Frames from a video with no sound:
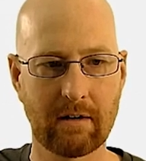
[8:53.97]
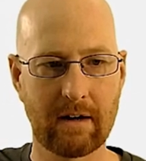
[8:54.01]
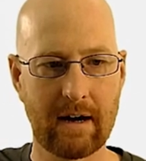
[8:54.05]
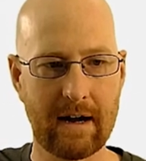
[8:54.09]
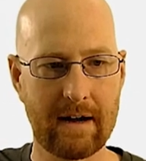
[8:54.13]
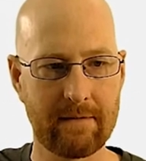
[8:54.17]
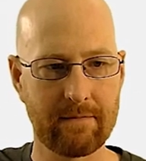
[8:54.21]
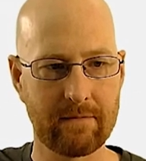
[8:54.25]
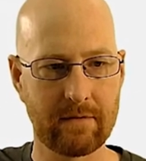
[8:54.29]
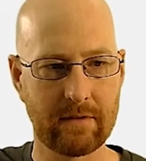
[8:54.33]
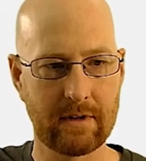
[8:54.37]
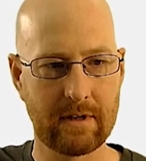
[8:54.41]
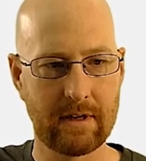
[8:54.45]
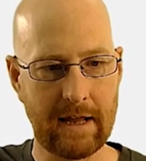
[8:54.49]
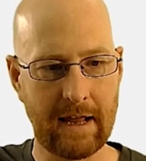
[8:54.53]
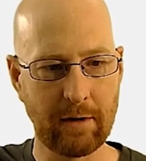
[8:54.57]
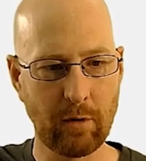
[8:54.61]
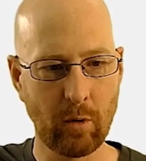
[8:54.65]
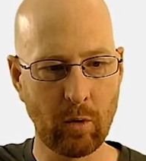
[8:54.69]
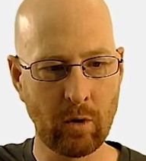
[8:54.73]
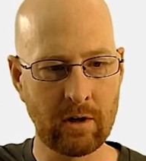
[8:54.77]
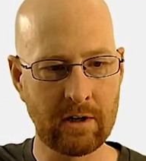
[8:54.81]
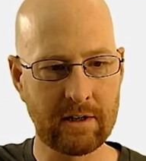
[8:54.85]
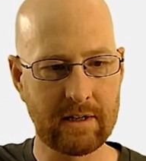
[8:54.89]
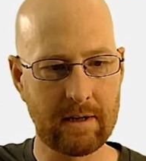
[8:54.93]
right?
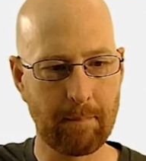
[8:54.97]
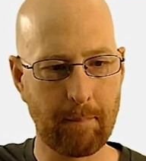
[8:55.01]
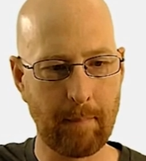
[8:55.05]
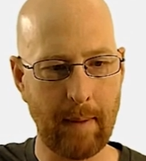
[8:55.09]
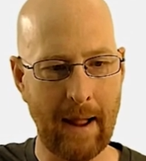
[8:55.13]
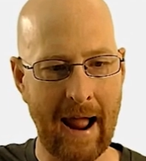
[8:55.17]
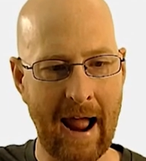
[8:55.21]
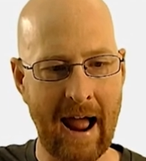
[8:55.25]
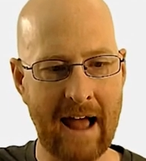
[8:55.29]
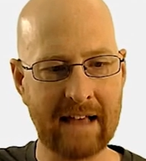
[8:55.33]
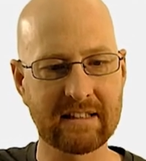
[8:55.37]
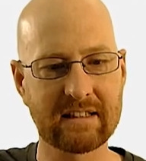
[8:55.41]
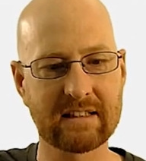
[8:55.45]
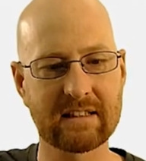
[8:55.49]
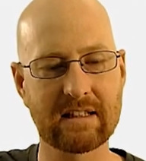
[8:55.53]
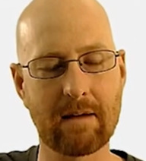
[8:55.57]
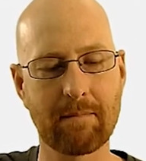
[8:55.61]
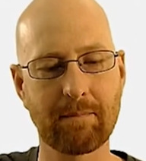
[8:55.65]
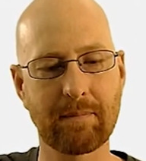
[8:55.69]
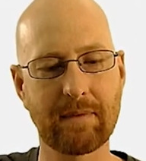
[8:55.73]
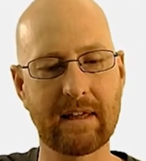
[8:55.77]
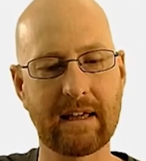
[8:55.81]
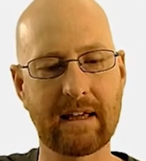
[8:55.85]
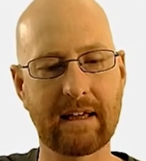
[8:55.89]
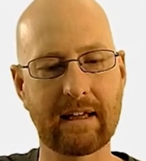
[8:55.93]
In order to pass
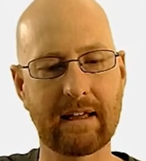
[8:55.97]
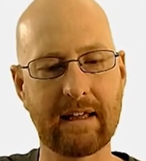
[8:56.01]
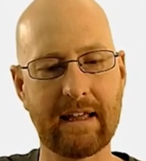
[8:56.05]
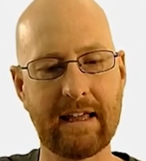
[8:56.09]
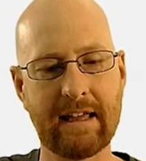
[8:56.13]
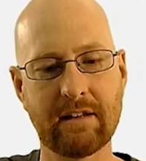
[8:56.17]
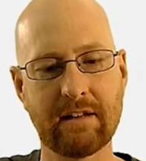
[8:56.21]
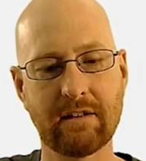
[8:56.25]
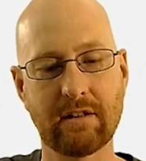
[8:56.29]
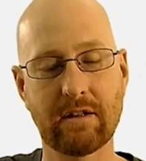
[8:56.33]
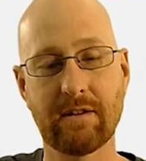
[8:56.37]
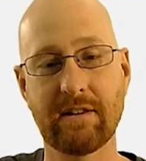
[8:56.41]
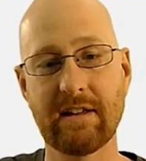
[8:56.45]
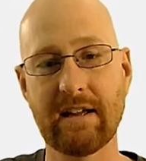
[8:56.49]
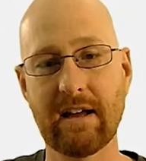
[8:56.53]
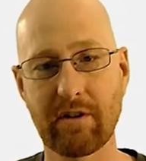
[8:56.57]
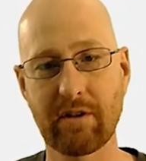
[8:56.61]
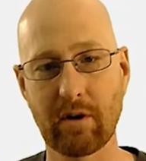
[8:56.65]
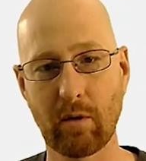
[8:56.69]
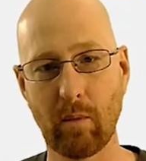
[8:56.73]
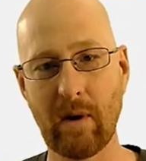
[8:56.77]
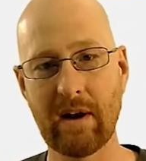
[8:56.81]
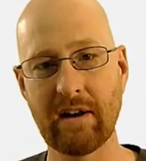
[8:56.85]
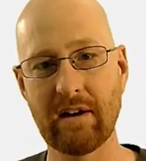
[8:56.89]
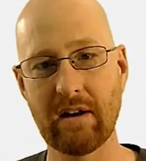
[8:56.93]
something into the
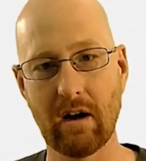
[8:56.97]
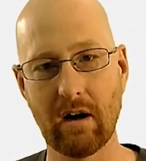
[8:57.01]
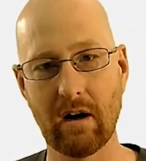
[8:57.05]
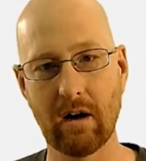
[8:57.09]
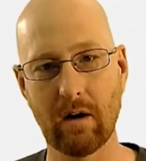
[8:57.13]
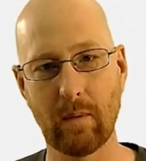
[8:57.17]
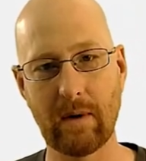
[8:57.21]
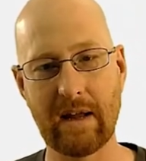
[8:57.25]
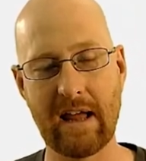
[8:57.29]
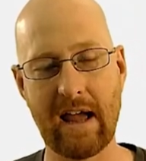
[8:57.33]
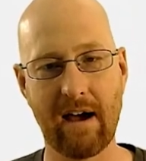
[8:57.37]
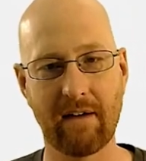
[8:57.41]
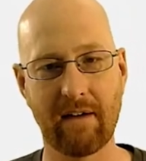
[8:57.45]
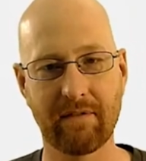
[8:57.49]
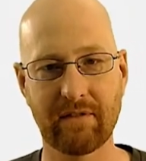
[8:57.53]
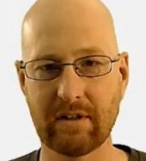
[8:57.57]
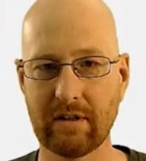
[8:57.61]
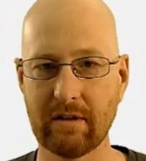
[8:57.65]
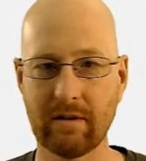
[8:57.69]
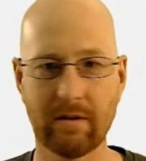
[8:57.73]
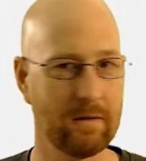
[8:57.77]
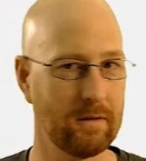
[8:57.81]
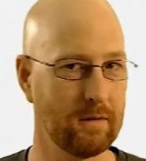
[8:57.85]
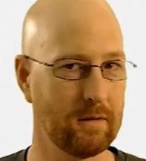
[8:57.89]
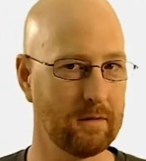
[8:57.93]
other window, we have
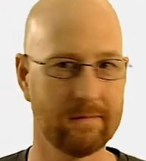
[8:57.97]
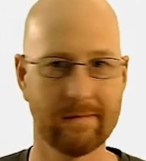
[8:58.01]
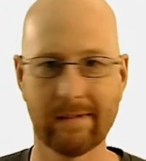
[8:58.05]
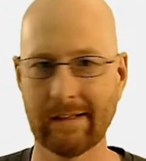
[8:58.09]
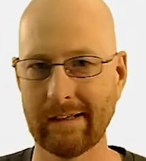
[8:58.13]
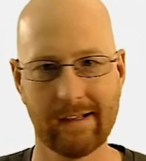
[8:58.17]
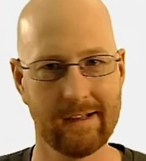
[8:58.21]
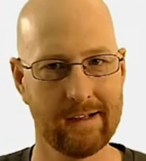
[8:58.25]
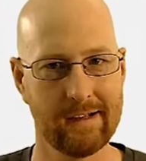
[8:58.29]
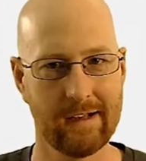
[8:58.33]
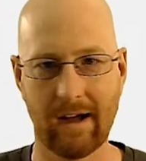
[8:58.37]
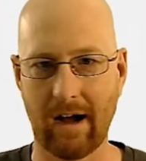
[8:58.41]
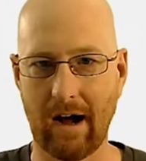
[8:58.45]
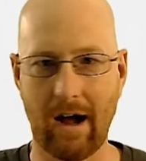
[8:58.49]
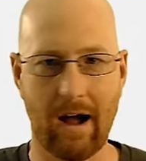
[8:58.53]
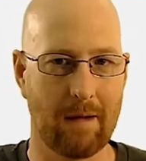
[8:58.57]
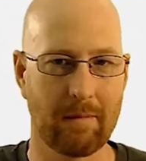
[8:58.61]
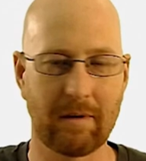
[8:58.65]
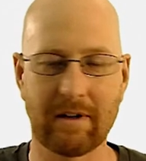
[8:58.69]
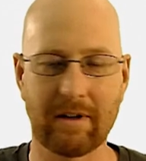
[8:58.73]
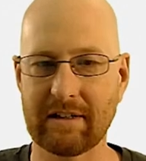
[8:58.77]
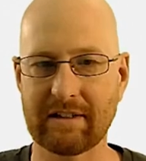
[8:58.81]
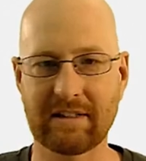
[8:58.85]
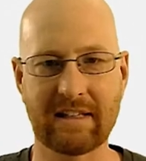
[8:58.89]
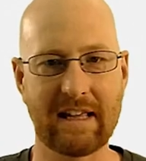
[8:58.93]
to,
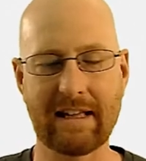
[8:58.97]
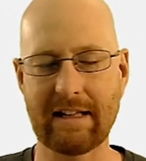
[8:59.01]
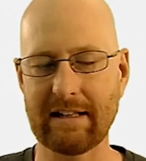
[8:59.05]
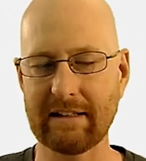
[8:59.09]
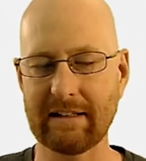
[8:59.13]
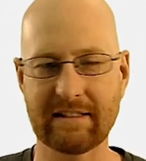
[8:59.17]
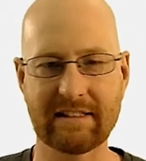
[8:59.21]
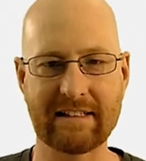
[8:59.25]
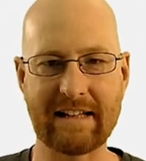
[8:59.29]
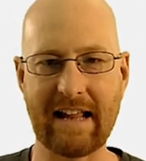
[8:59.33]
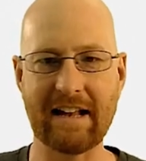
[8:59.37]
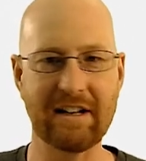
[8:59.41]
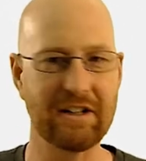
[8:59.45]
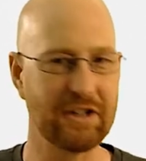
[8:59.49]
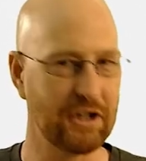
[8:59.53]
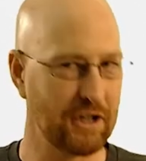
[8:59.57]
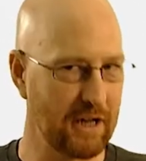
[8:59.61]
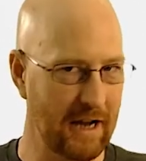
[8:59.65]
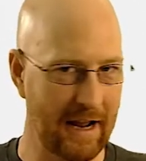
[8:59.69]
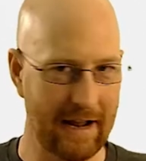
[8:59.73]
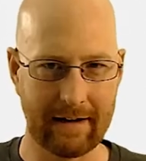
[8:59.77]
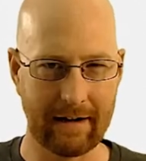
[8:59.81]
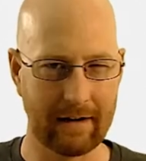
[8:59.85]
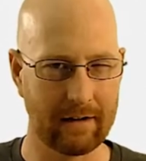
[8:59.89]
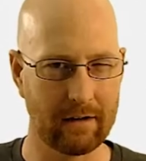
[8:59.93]
I'm going to say
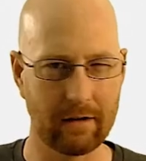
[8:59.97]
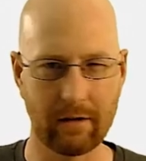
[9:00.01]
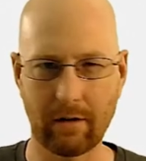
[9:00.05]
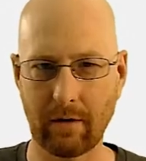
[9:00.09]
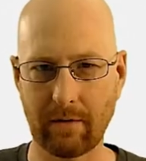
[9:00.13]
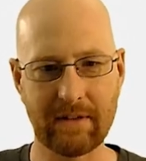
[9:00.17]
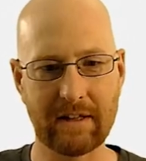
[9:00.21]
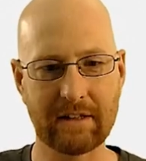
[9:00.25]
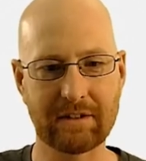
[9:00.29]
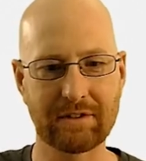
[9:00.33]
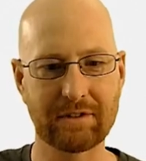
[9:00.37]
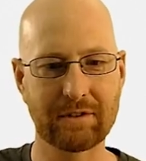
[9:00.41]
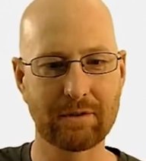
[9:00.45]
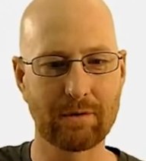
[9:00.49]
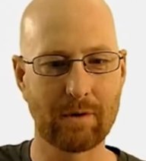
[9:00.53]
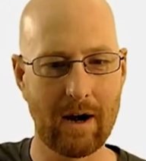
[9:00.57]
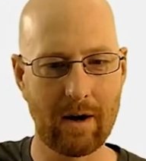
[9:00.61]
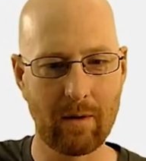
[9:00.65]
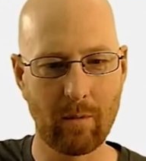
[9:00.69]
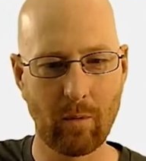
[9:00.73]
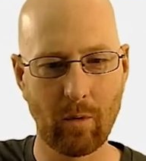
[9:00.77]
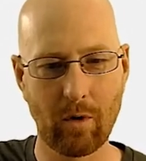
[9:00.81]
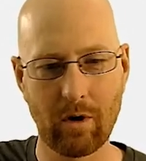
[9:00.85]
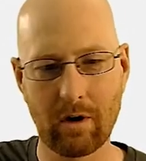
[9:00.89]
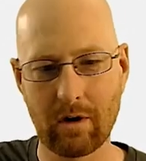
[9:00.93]
instantiate. I don't know if that's the
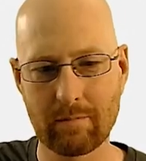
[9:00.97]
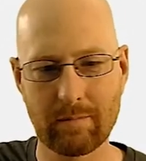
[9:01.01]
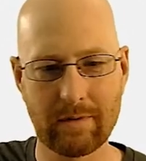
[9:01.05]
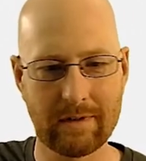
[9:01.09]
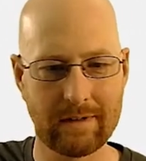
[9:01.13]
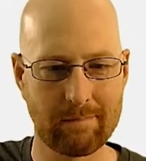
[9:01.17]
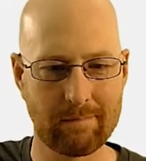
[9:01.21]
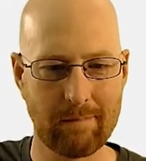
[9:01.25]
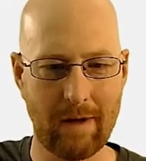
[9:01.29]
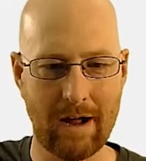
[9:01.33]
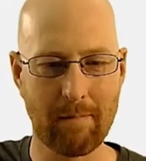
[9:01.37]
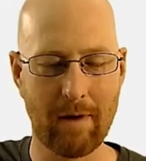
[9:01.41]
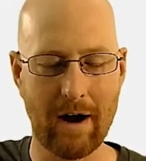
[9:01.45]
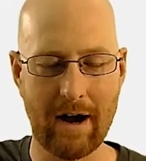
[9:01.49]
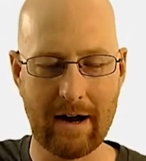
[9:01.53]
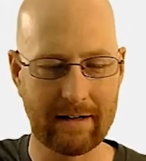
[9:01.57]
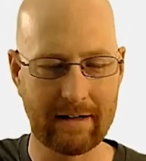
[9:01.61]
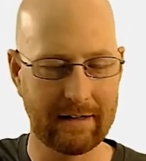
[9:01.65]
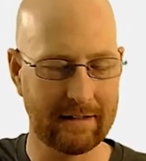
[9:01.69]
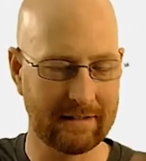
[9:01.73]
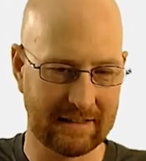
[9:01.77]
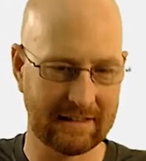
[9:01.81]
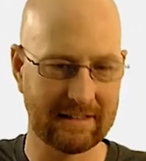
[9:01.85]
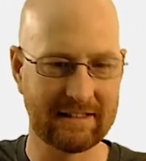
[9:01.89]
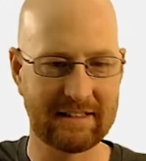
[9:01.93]
right word, but in my
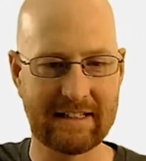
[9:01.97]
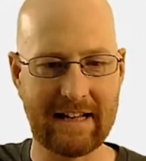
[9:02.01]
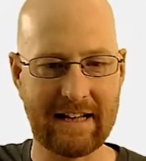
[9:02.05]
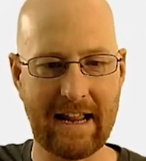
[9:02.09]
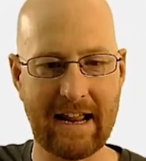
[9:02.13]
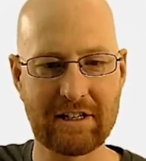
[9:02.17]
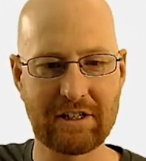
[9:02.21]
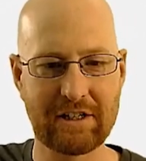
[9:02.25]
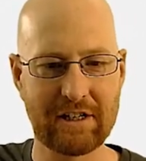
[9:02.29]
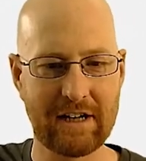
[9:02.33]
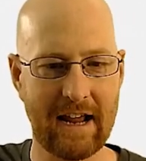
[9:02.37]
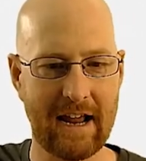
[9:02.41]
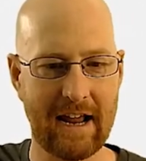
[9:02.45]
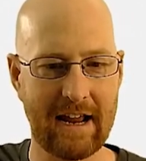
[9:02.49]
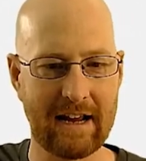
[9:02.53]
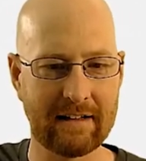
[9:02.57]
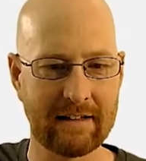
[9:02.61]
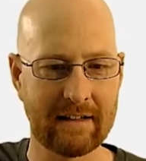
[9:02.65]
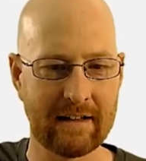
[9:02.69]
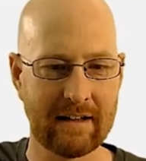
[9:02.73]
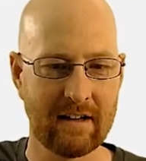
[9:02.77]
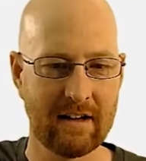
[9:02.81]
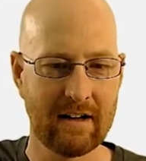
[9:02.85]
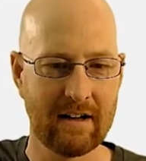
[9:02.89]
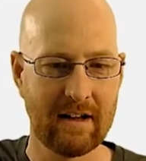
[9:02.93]
mind, it's
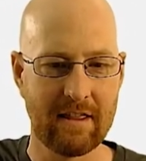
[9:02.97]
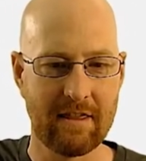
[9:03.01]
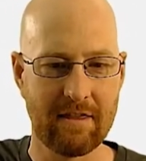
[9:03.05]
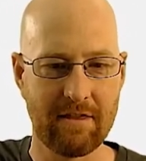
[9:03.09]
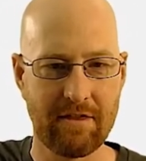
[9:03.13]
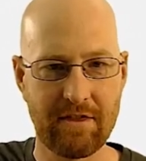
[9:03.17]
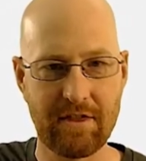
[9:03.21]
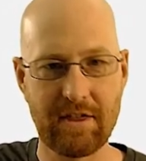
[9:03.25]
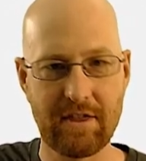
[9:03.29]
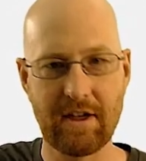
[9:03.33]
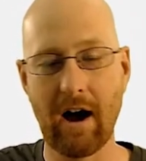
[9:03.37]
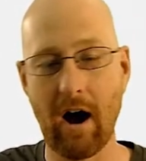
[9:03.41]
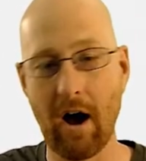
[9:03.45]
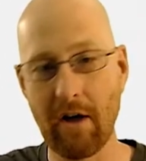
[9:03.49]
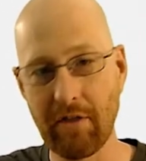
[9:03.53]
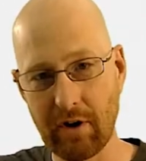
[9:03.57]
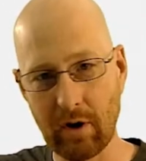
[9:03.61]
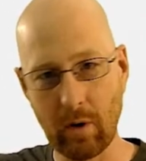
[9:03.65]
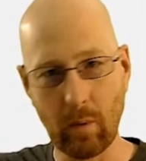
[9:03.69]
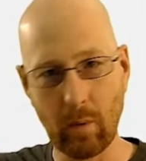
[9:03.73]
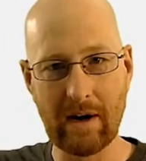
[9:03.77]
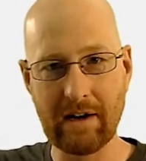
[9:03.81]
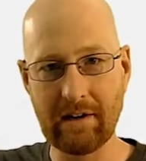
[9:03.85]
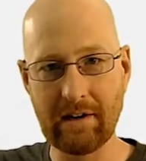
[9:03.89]
instantiate the other